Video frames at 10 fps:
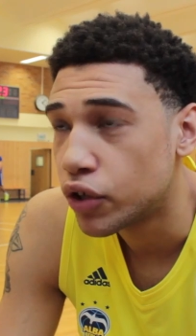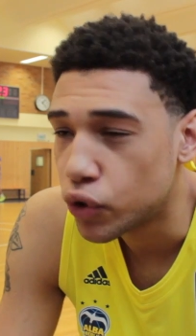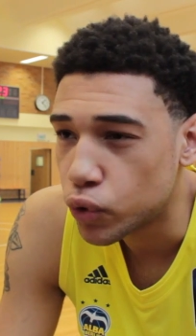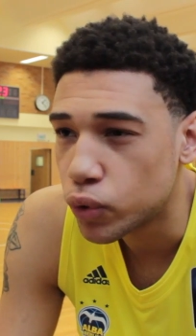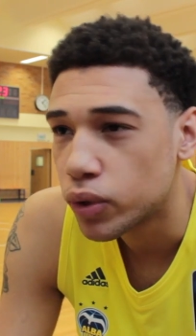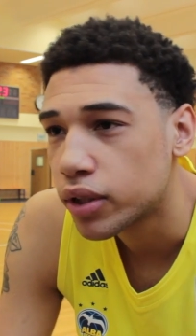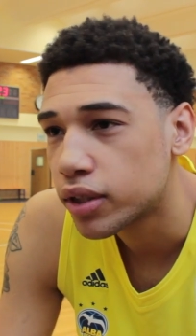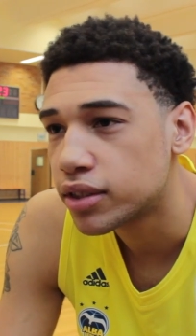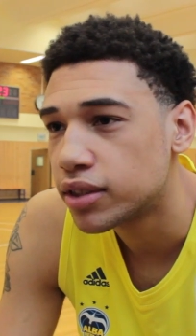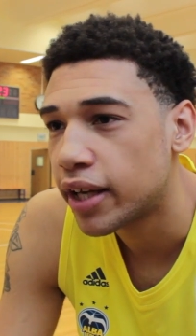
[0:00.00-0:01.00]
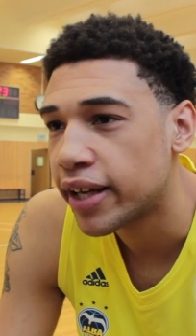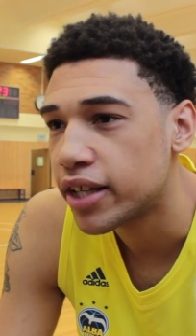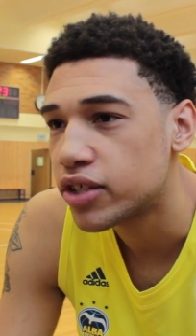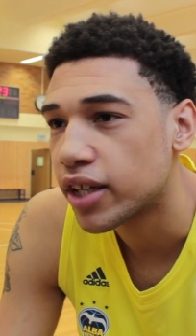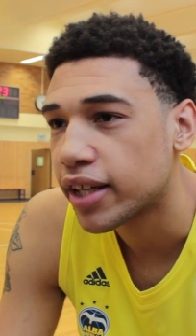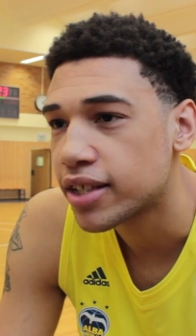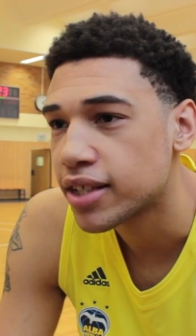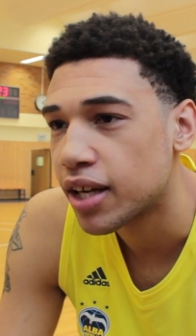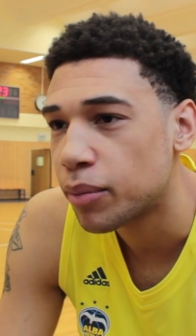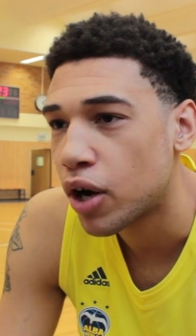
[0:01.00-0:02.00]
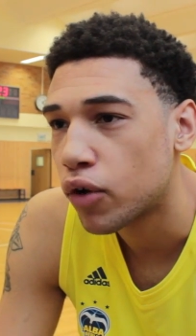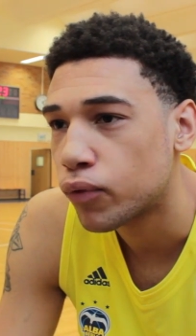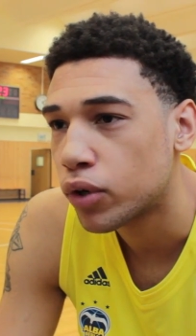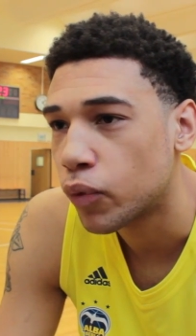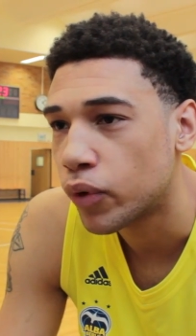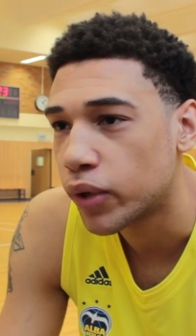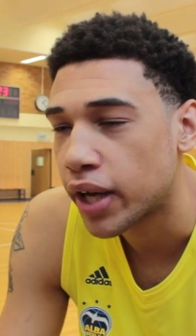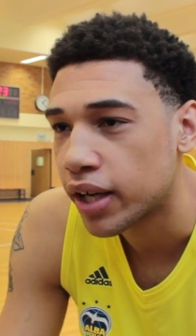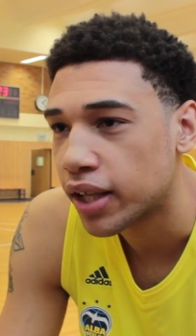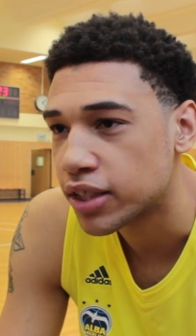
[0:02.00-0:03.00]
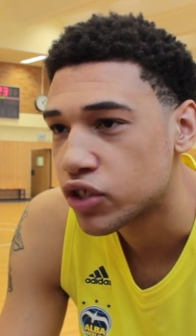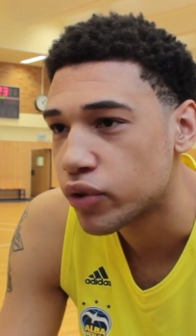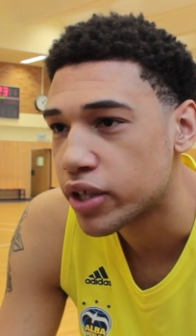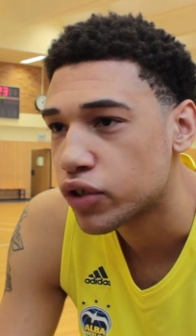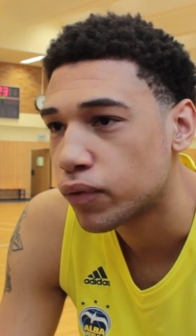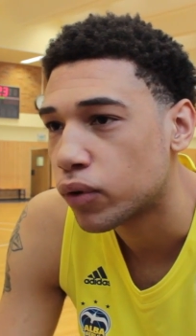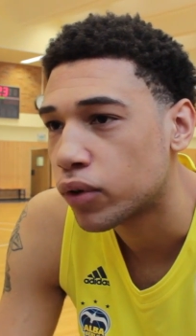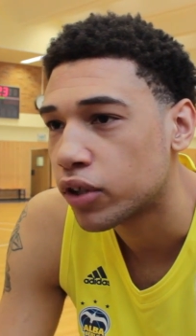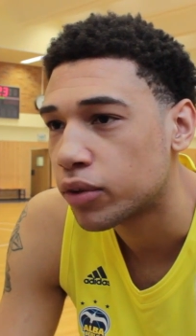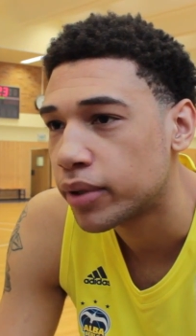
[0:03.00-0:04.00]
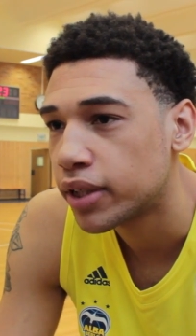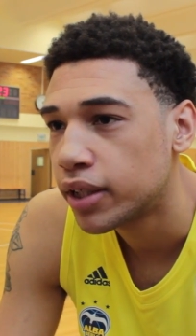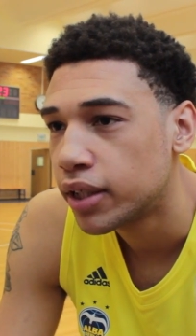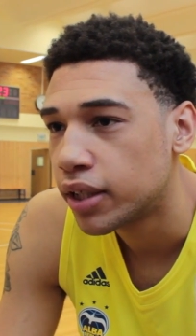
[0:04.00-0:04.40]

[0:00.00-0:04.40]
new age, I guess, kind of power forward, where we kind of like to stretch the floor a little bit.